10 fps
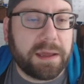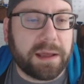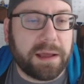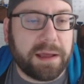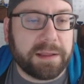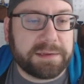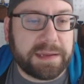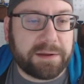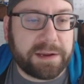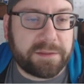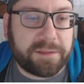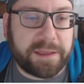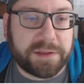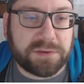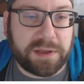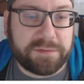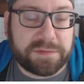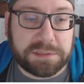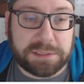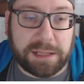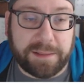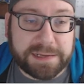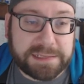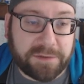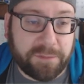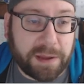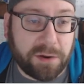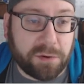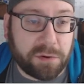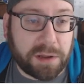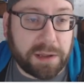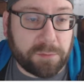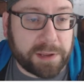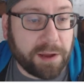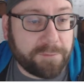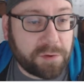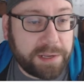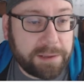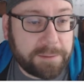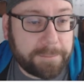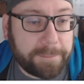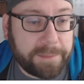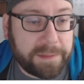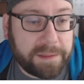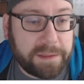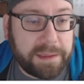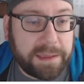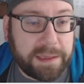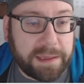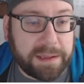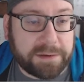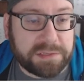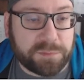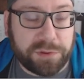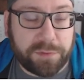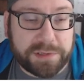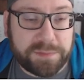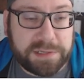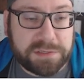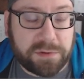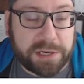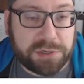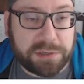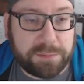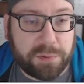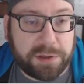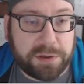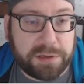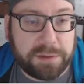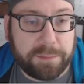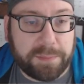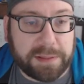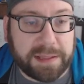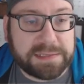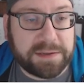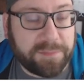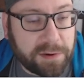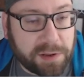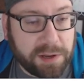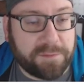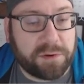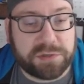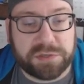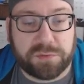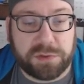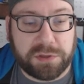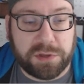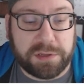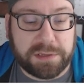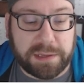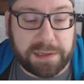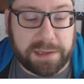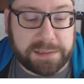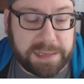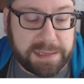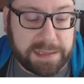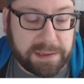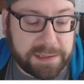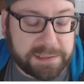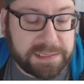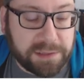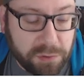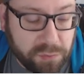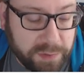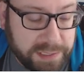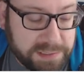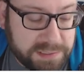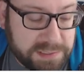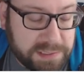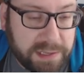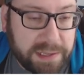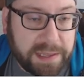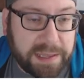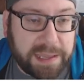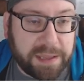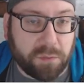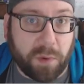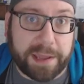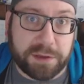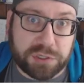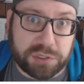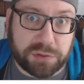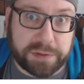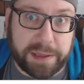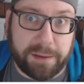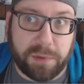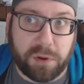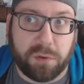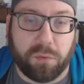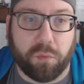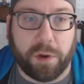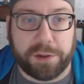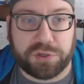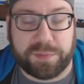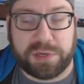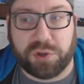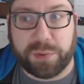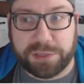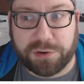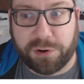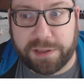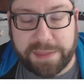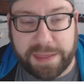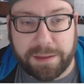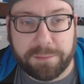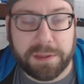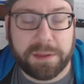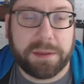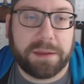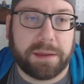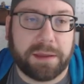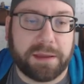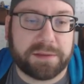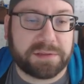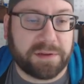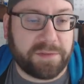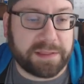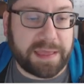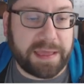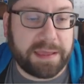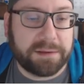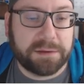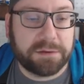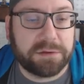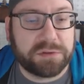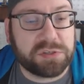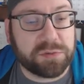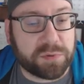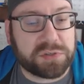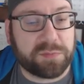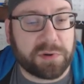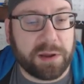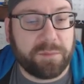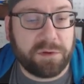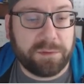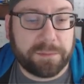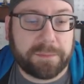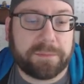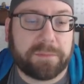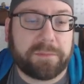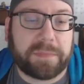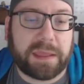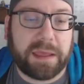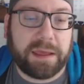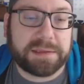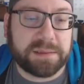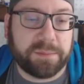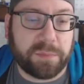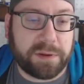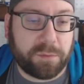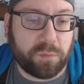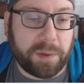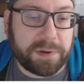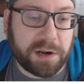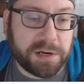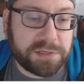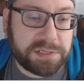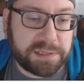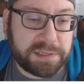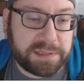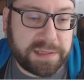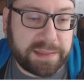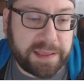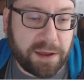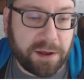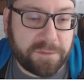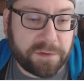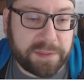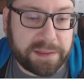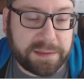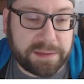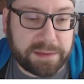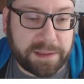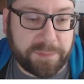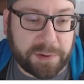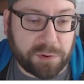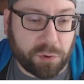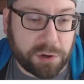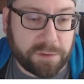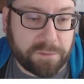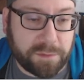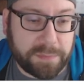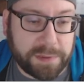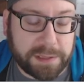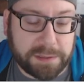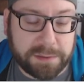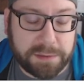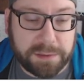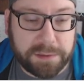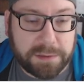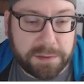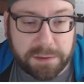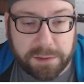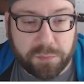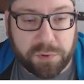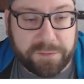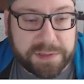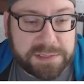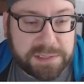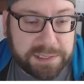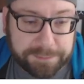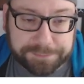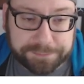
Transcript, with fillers: Down here then they also have a lot of stuff about recovery, and smoothie recipes are actually pretty good, but a lot of stuff about recovery which is really good, taking deload weeks and why you should do them, what you should be doing during them. Stuff like that, super helpful. Some webinars that they offer that have been recorded from previously.